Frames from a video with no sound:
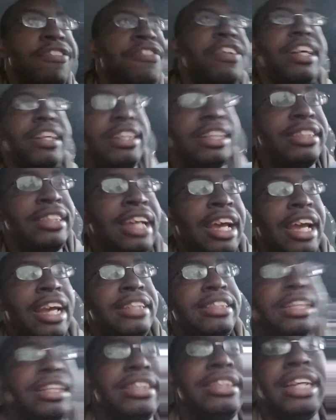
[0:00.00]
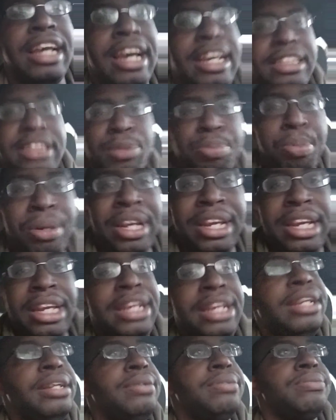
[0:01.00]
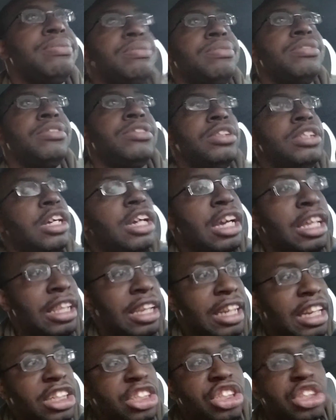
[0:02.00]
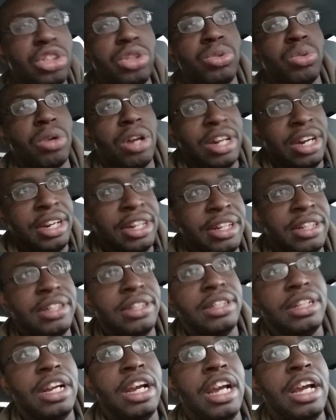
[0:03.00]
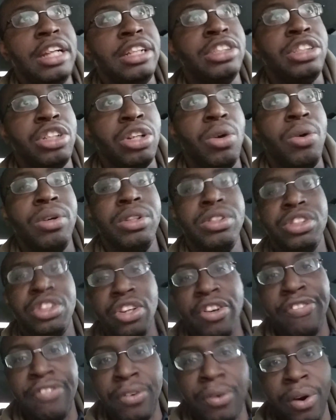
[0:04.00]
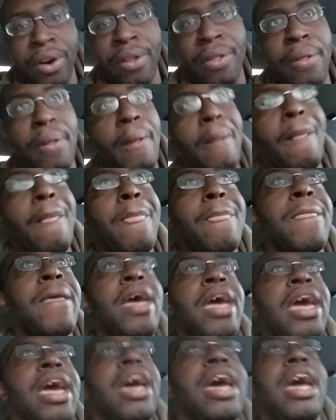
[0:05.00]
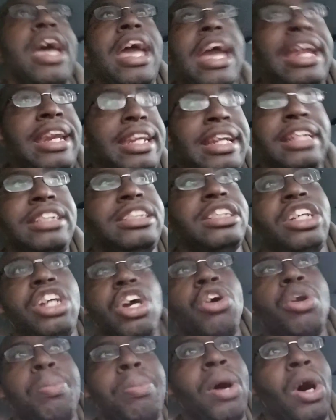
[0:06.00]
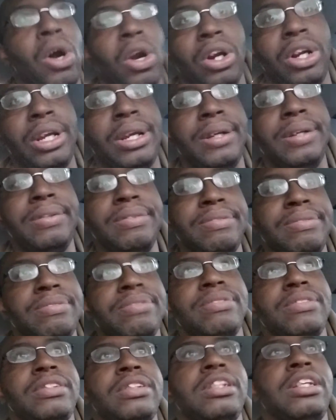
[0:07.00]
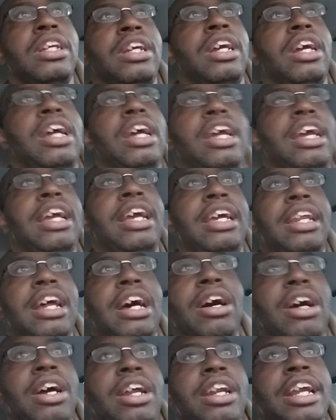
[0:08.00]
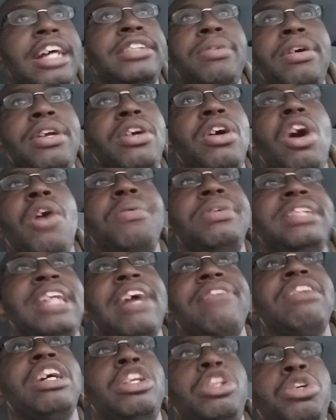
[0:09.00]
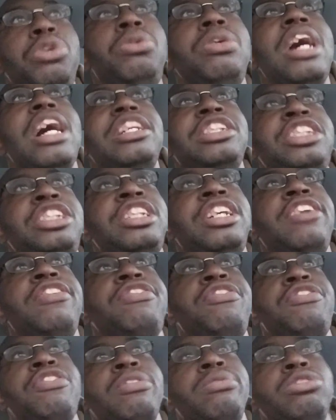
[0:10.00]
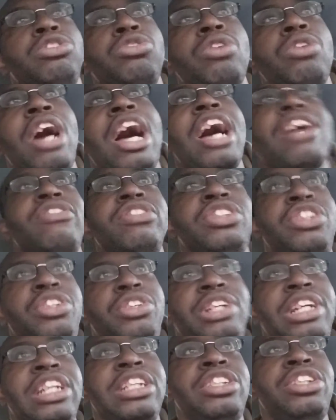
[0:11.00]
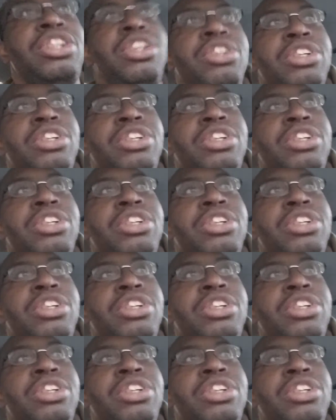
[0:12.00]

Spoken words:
it detects that it's at speed and the engine is running and so on and so forth, it doesn't go to park. That's why you always have that do not shift from drive until you get to your